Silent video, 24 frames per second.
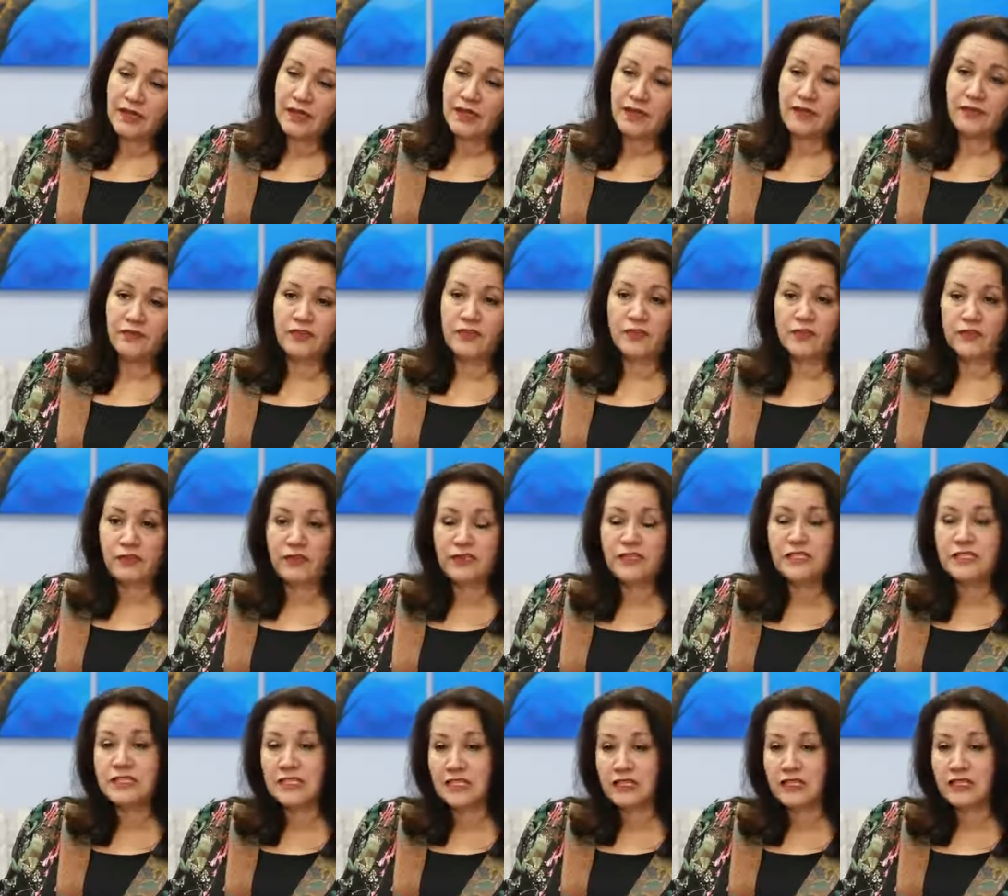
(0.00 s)
If they're very
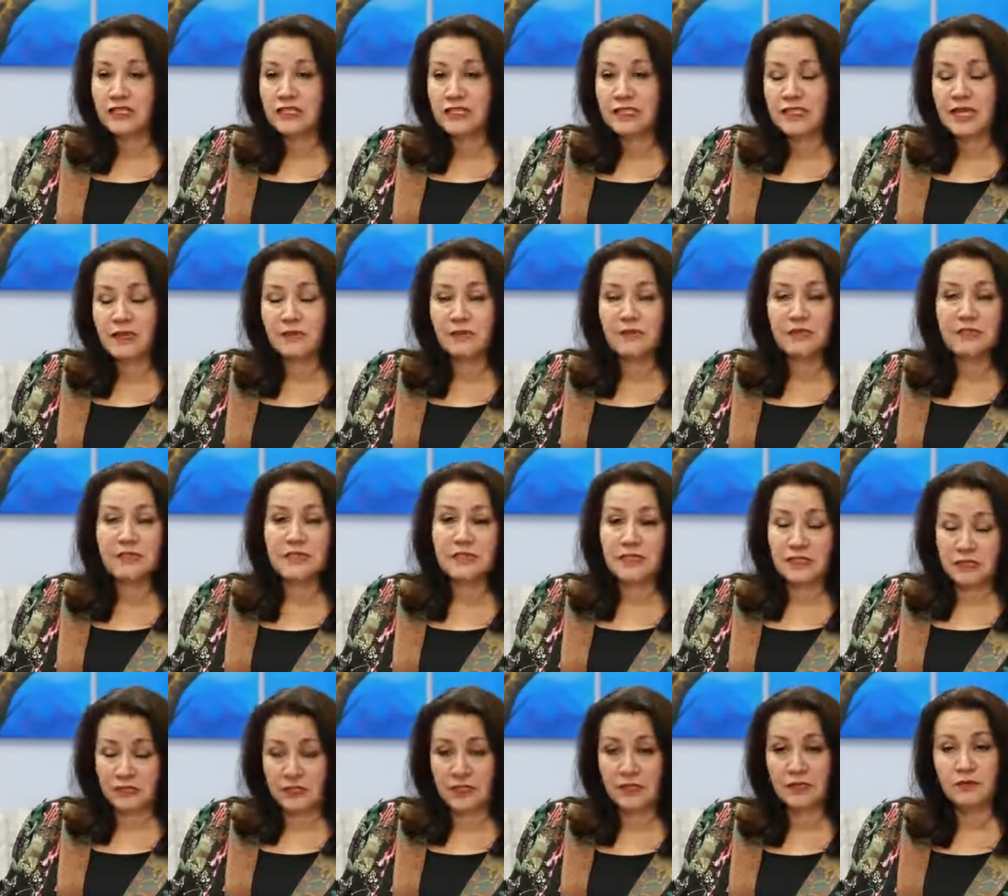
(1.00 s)
sick or disabled,
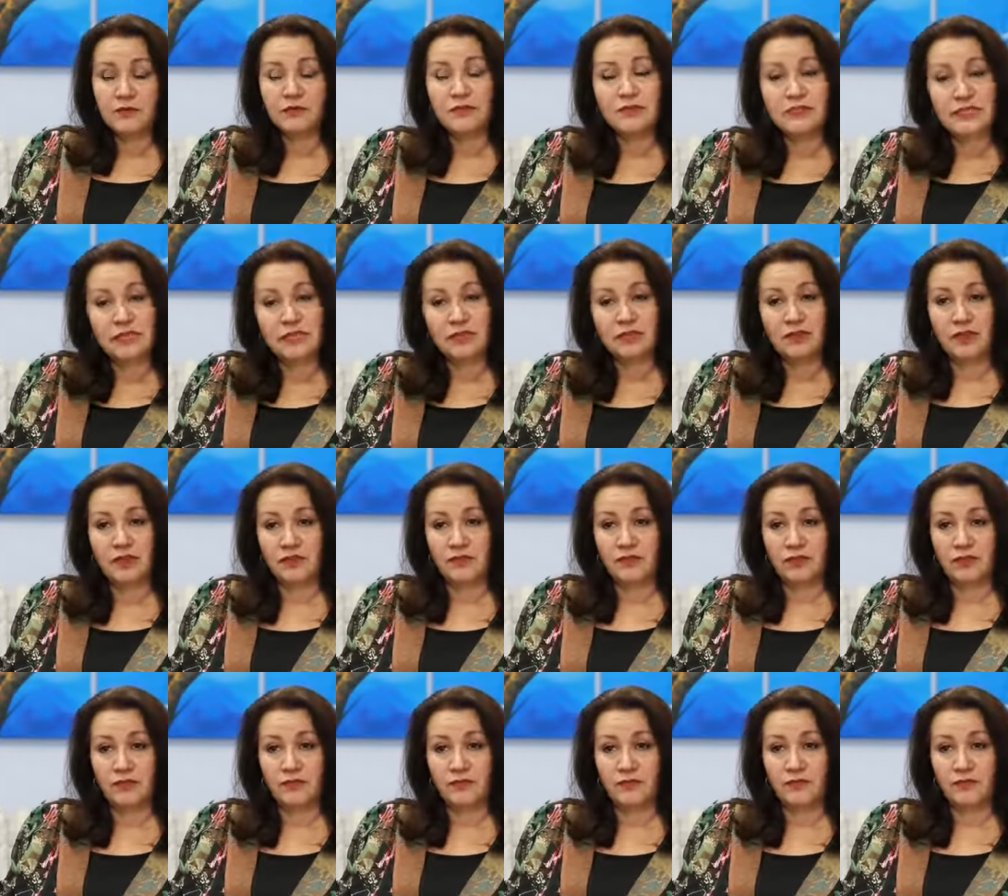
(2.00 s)
it will take
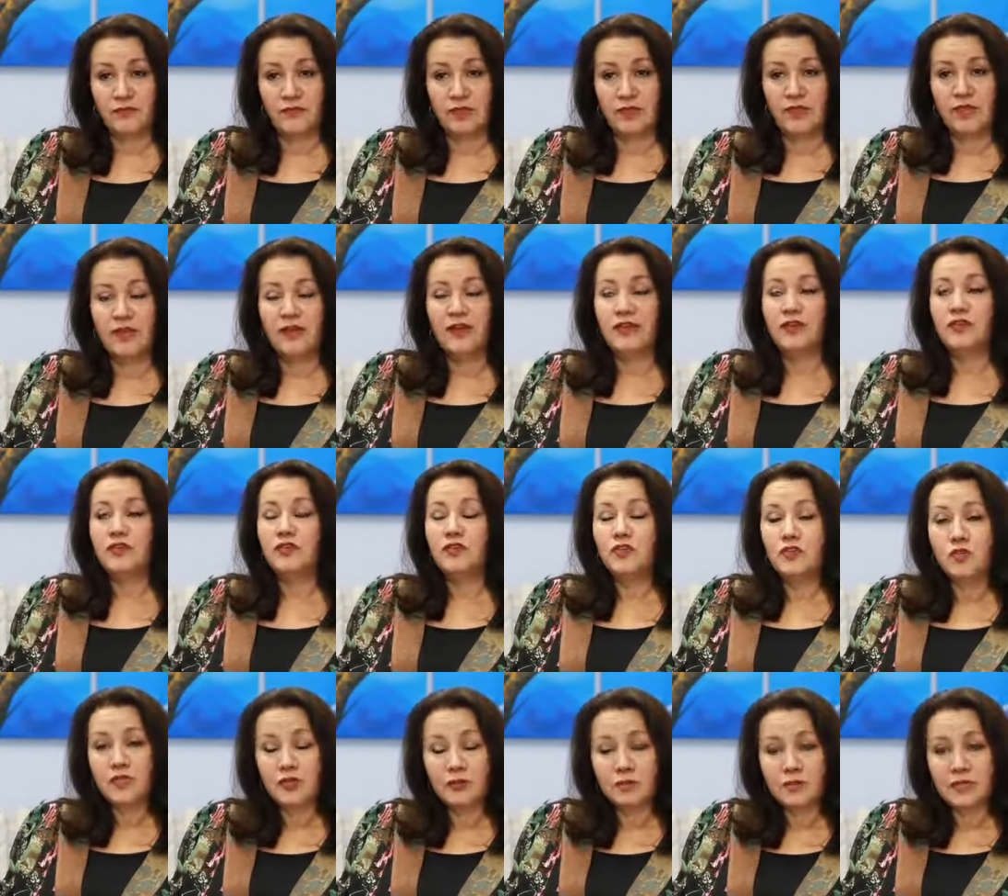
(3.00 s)
longer.
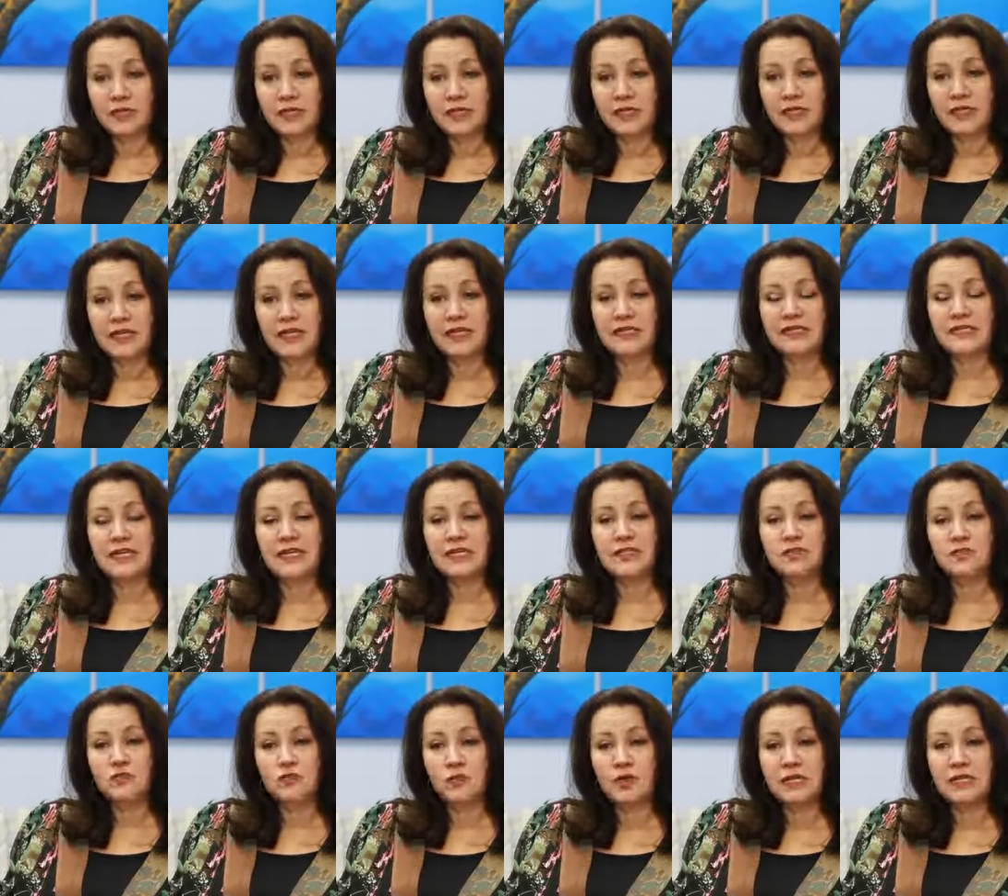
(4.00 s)
Normally, it takes
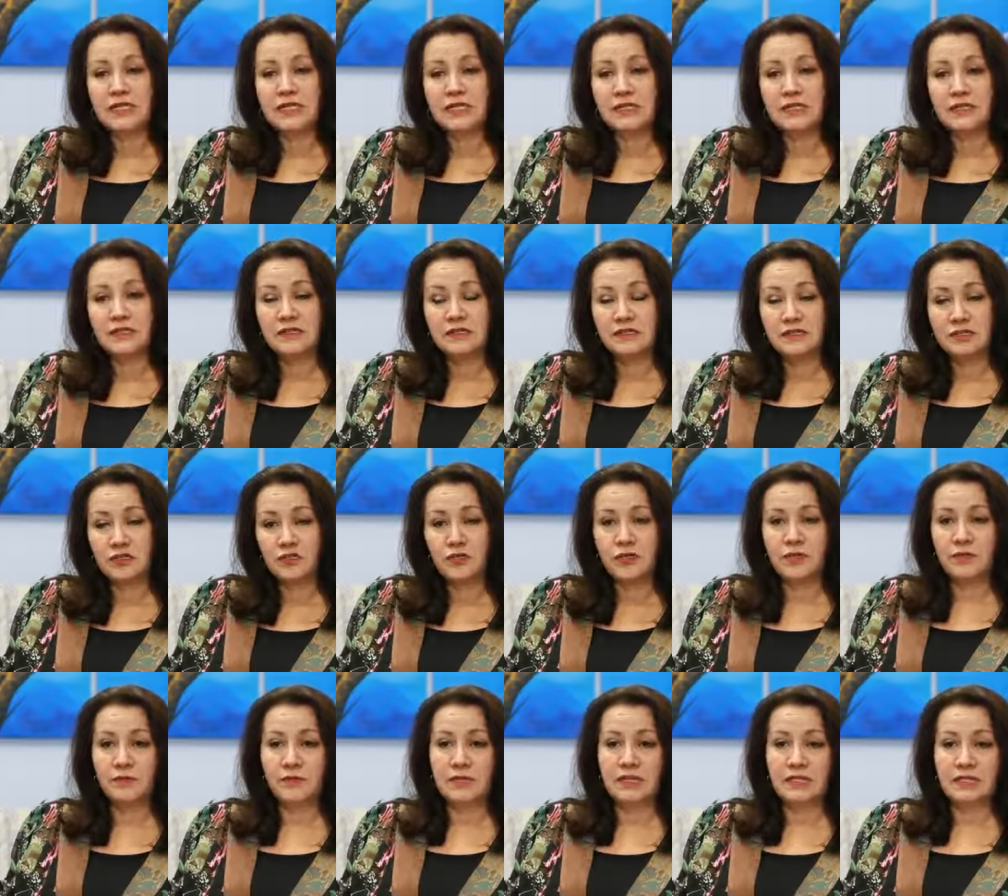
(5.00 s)
one
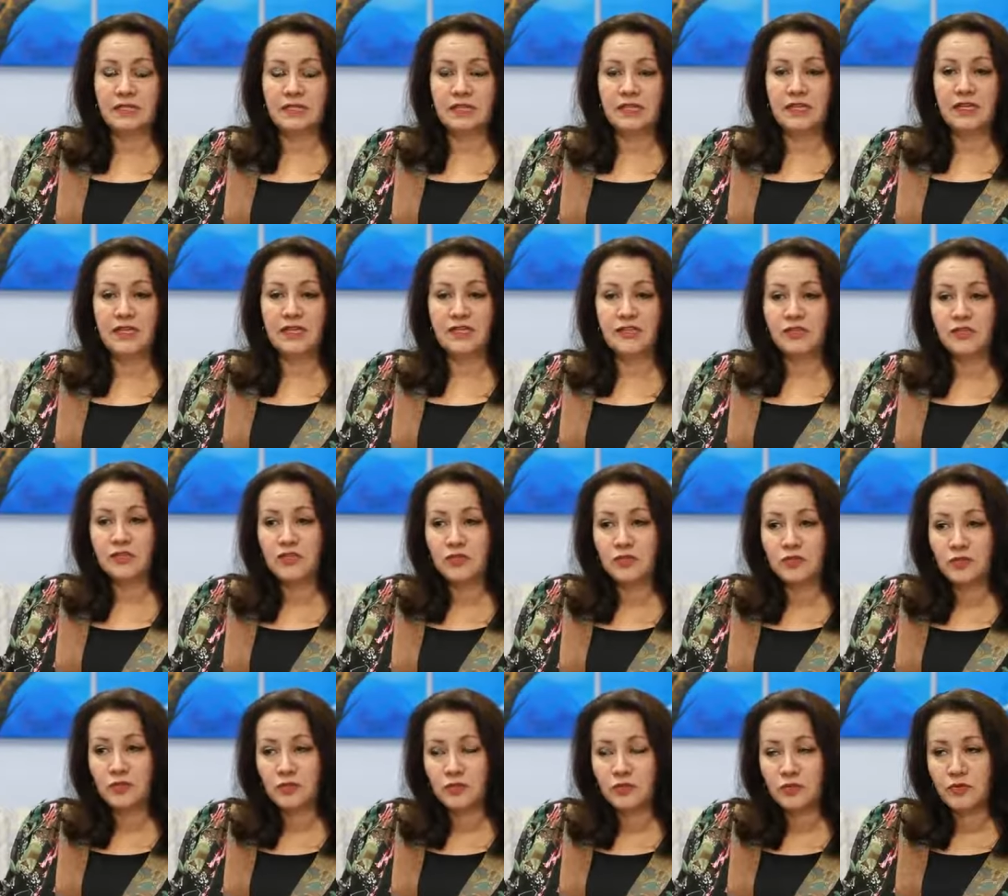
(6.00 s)
treatment
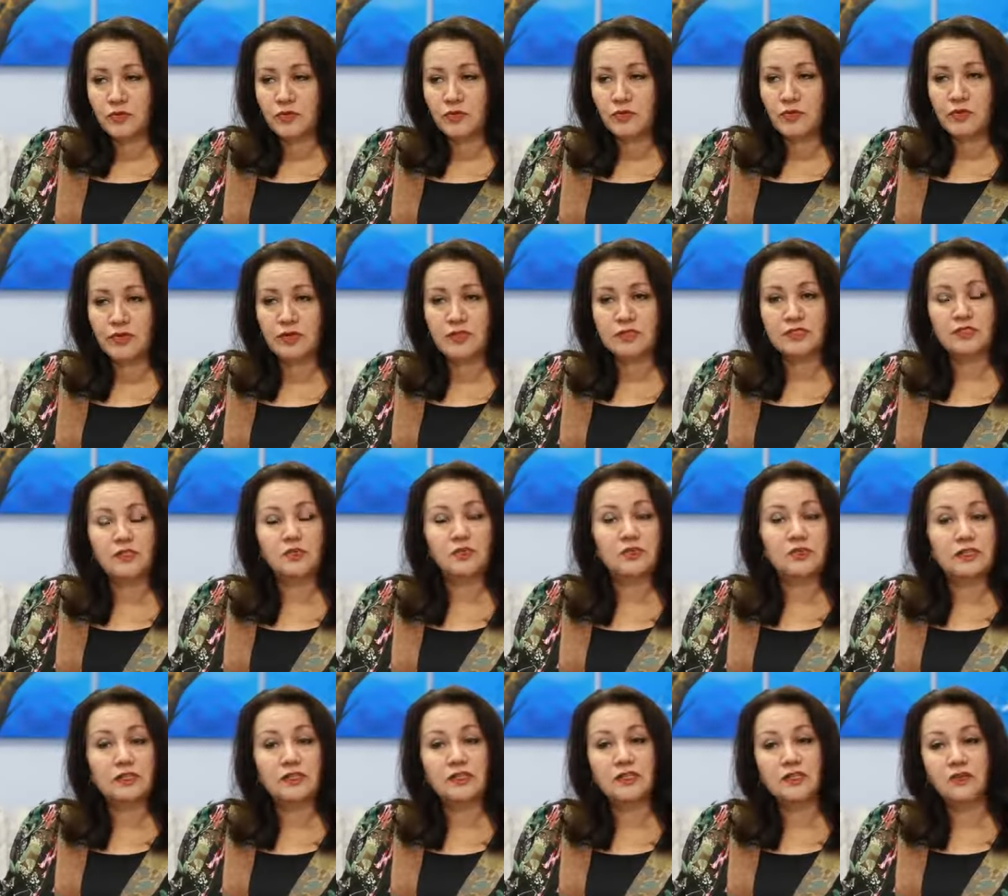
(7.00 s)
to, to
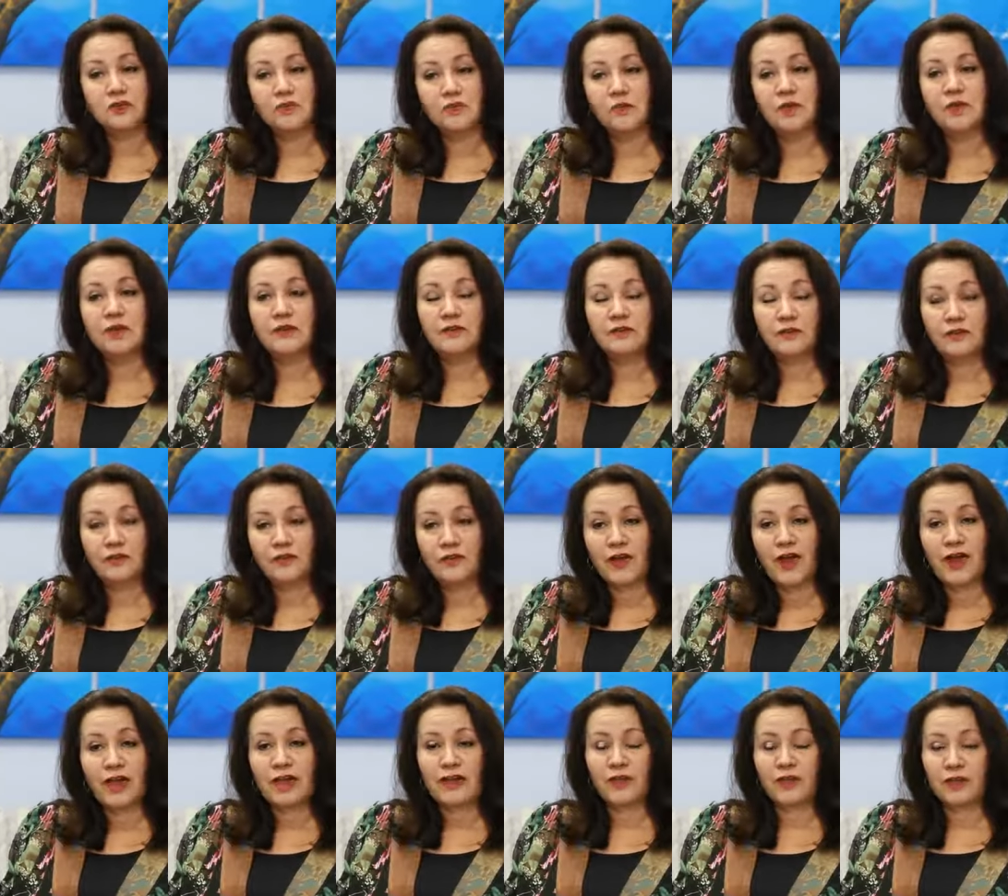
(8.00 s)
clear one
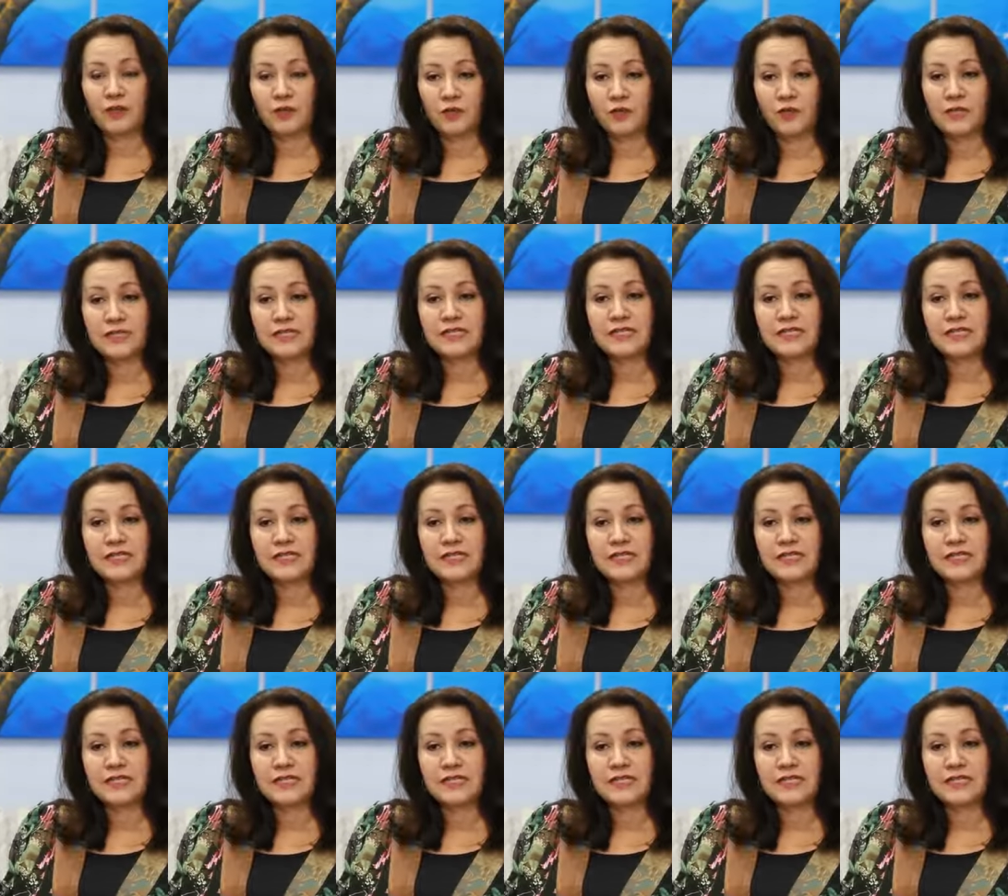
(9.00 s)
vial or one